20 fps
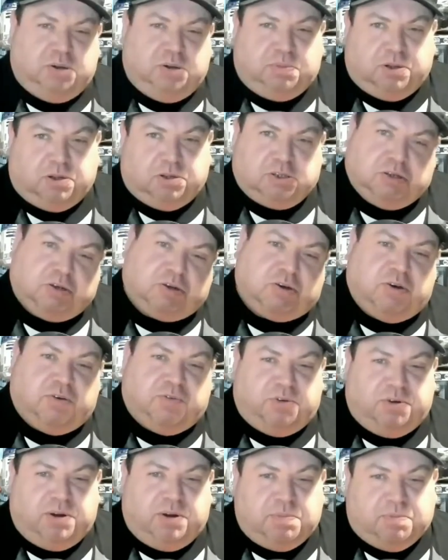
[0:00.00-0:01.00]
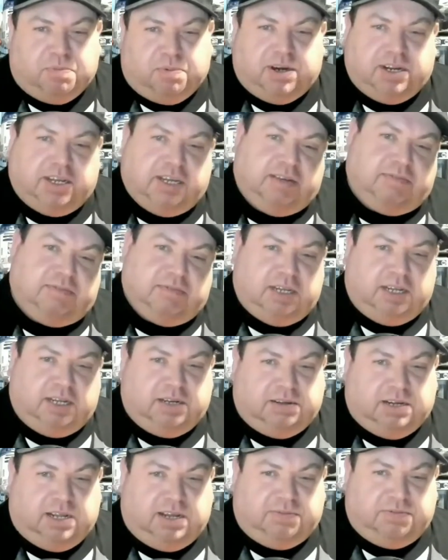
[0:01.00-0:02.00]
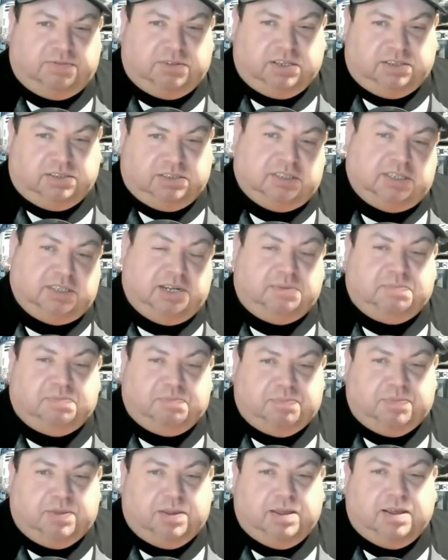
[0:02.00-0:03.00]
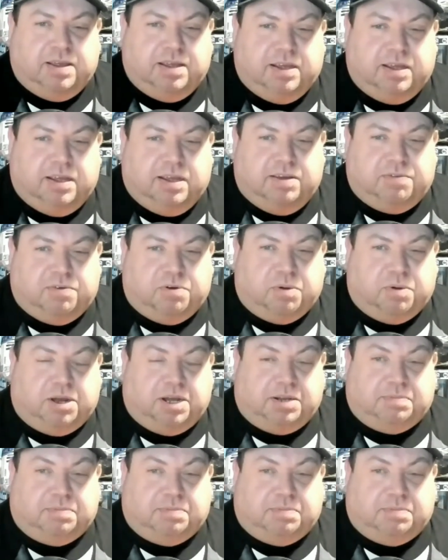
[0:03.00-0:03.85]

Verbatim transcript: Tudor-Pole took over him when he left his stint for a